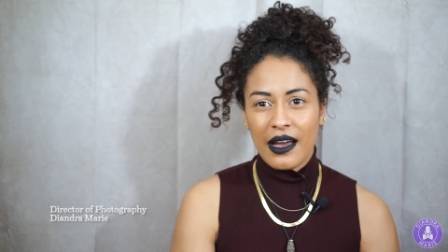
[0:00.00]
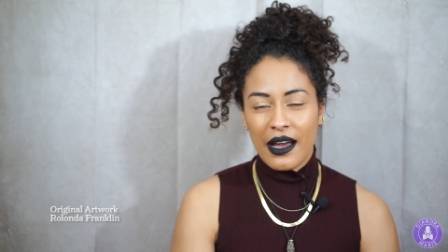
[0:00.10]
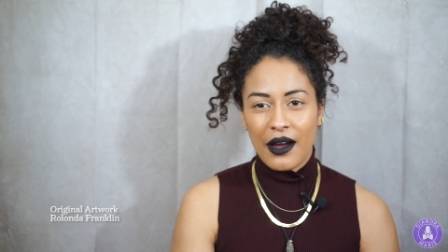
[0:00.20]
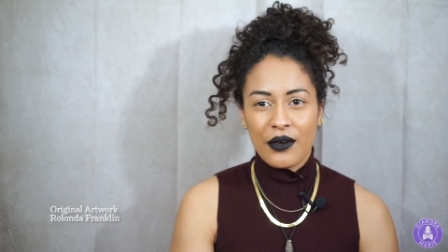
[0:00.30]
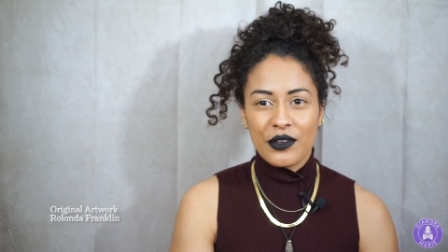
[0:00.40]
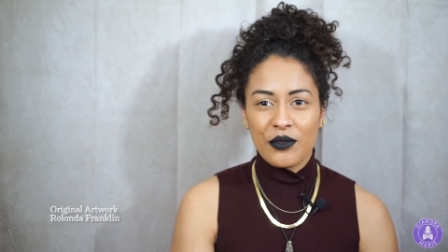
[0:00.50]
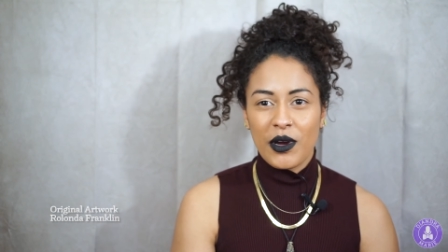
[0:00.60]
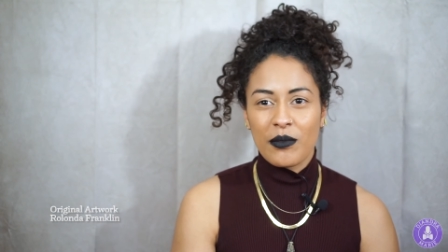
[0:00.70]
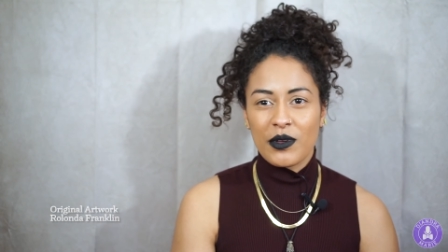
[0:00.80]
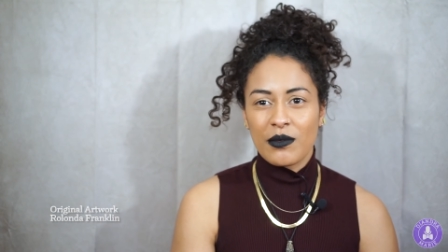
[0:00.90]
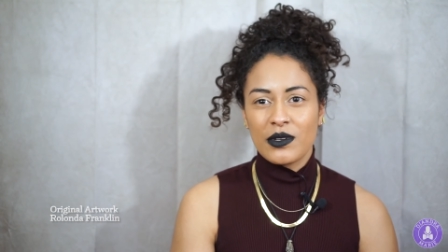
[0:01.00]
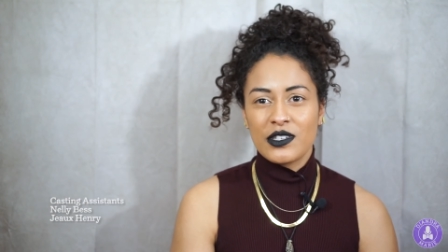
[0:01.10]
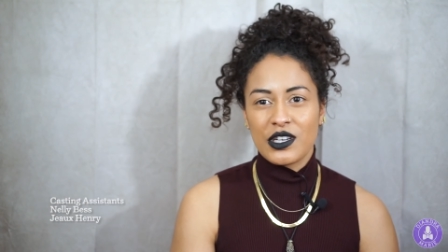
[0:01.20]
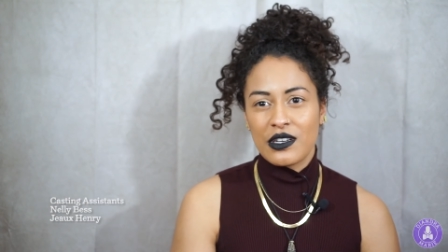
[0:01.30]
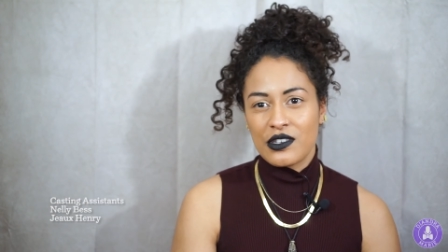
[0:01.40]
how you might be able
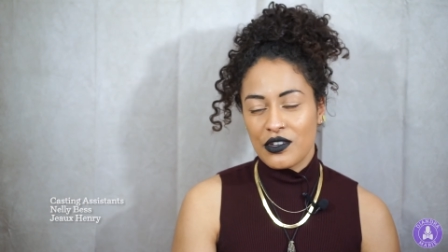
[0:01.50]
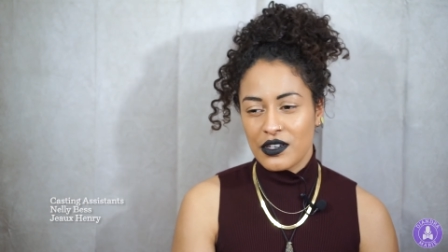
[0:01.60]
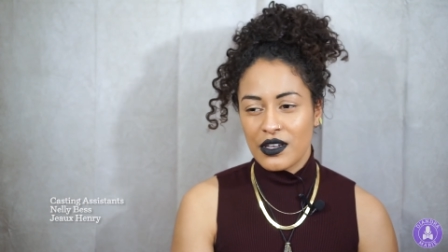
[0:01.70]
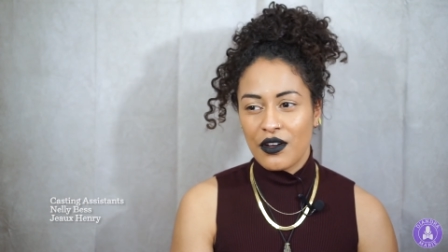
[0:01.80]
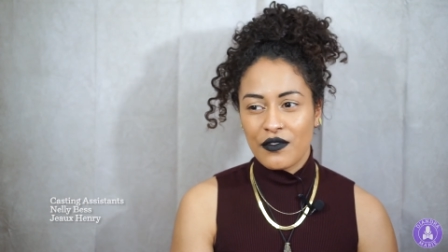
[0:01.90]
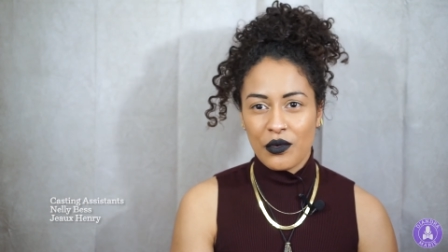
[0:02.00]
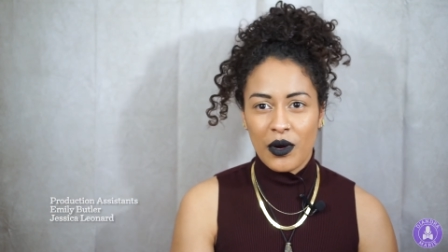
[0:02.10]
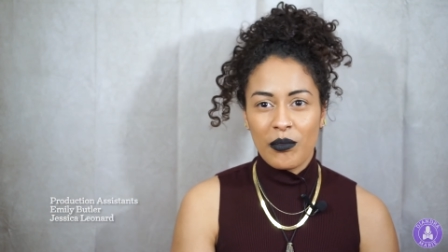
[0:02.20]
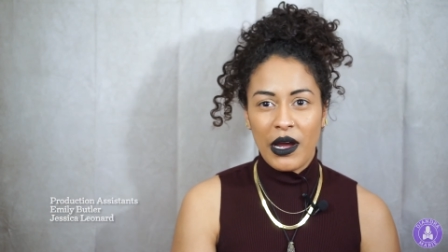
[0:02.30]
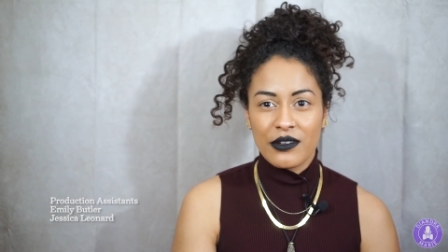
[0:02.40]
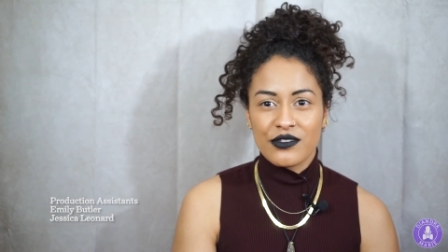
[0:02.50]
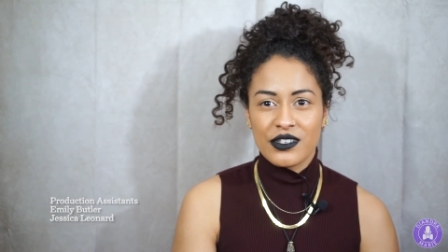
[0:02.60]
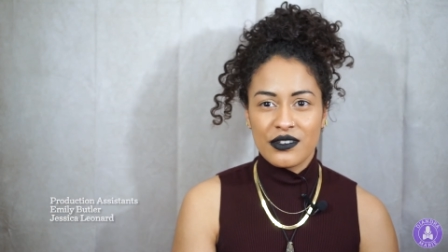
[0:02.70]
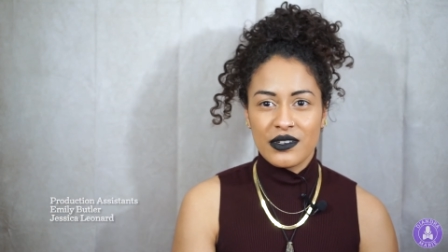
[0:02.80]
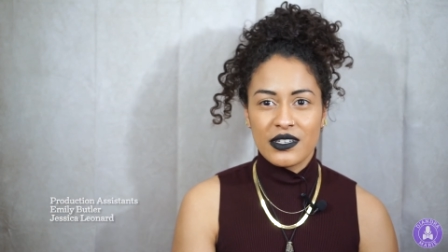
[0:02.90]
to change yourself or what
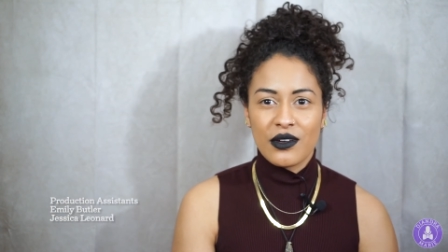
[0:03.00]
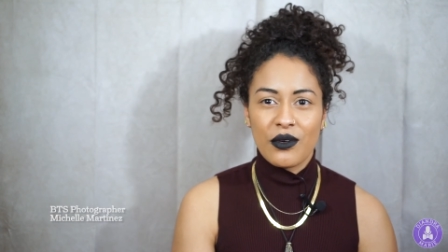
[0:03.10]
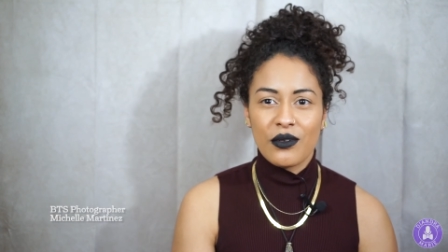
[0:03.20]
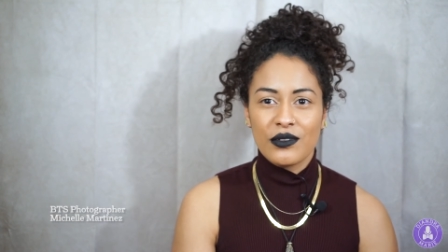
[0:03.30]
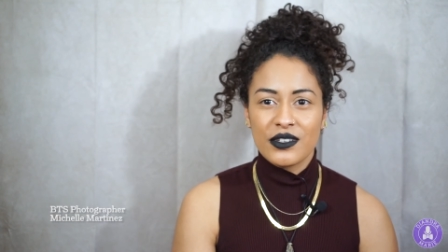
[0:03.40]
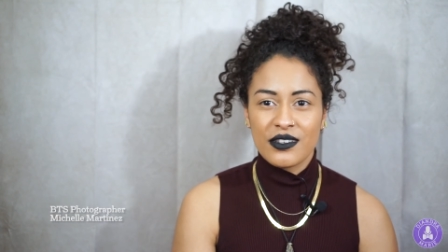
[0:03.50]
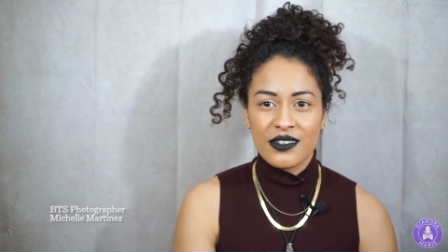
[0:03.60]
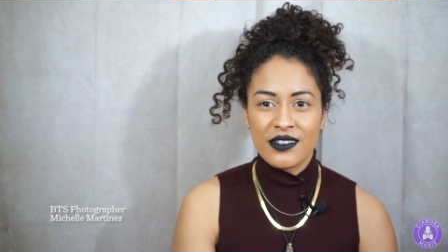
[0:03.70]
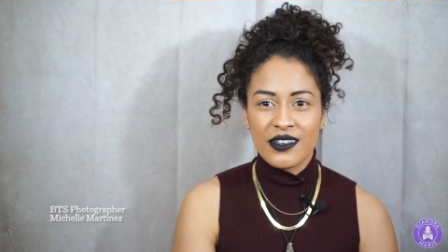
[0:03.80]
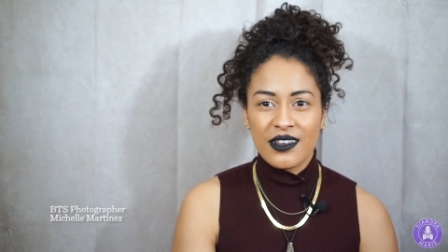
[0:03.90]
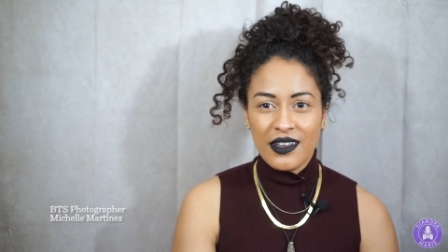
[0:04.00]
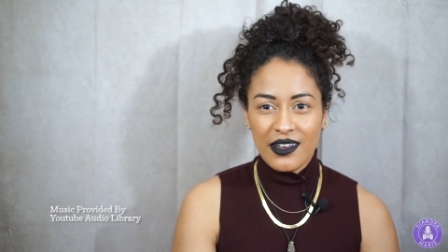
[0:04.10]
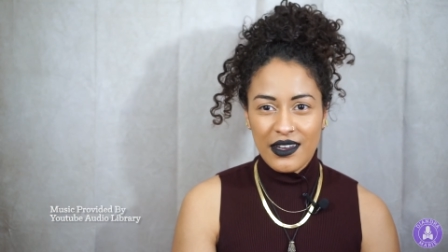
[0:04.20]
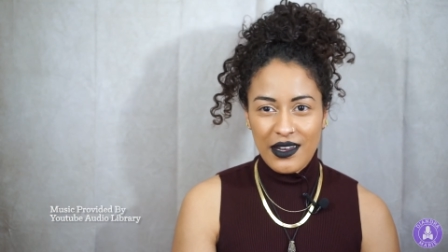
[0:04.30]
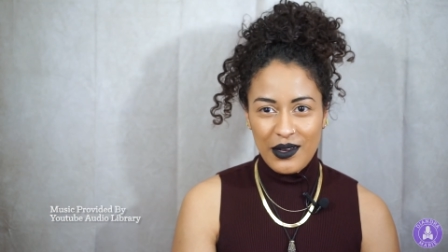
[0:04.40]
boundaries you need to hold
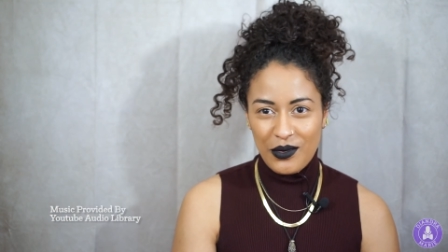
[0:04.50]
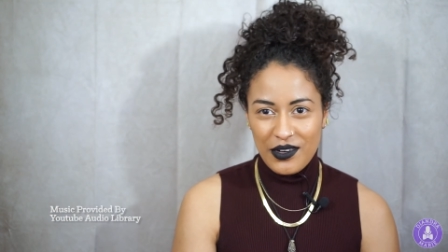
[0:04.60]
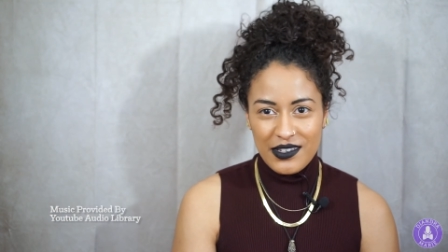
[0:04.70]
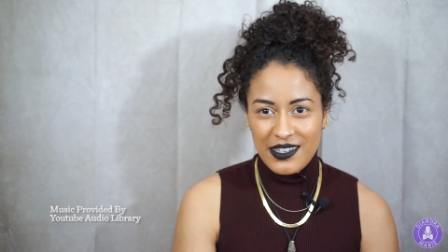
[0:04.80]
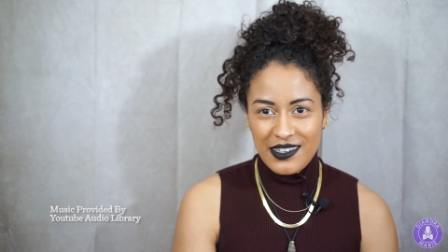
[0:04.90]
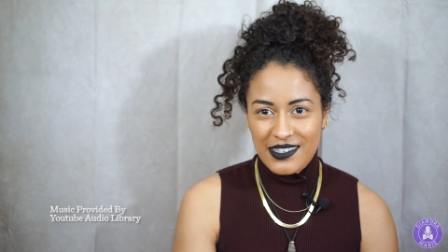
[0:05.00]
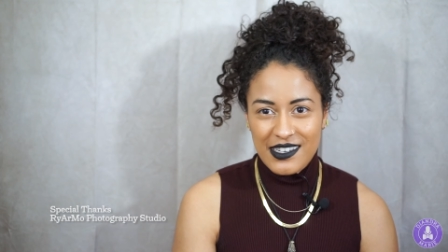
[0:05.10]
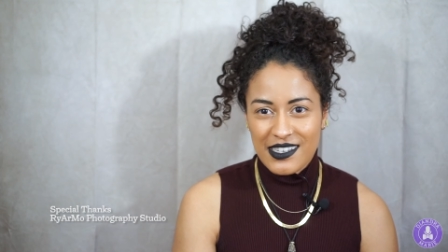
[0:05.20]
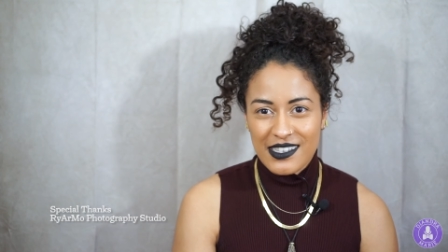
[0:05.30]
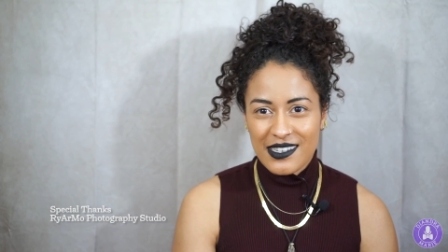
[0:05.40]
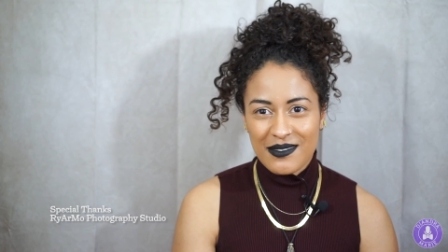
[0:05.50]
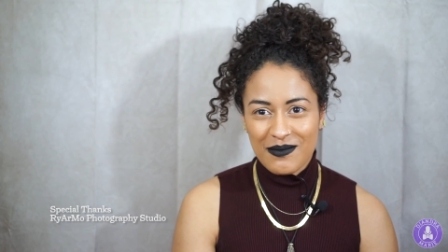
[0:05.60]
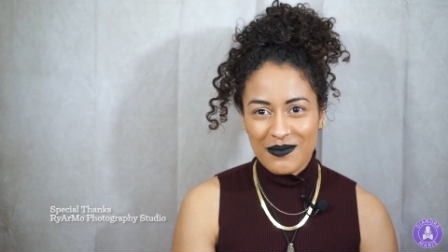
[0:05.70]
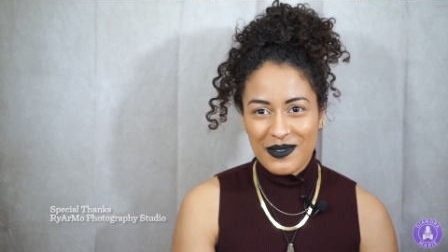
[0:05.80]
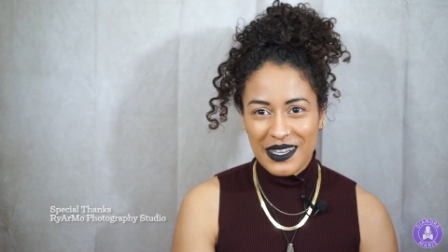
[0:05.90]
in order to exist
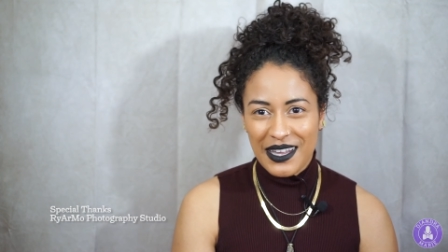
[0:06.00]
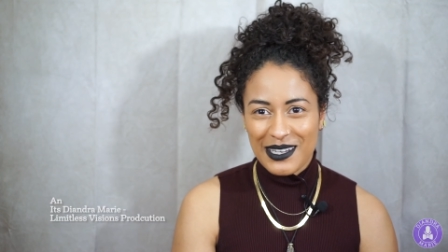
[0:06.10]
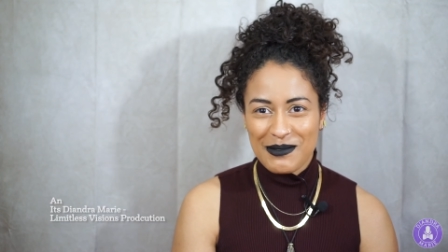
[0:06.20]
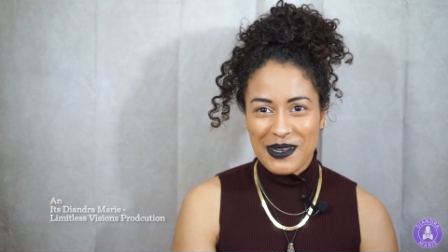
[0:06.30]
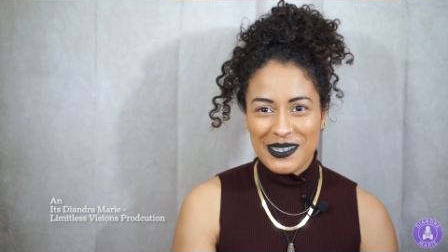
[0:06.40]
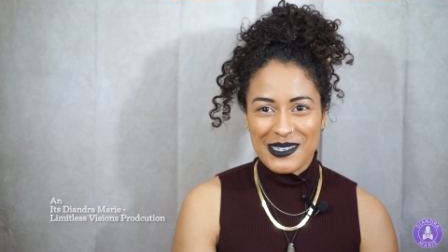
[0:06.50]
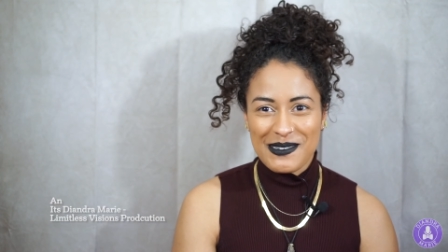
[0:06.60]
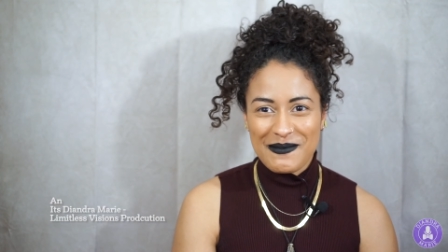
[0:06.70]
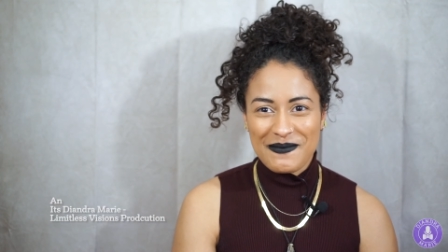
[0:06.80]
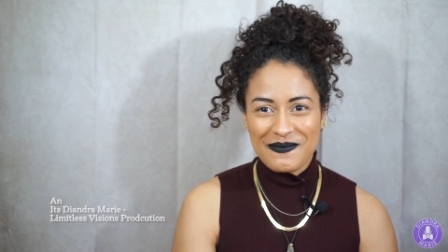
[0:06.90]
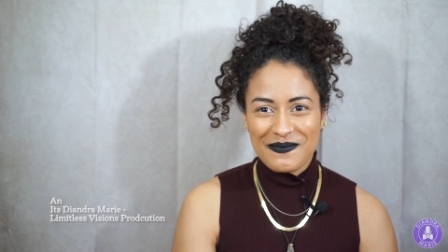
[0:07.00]
in that space.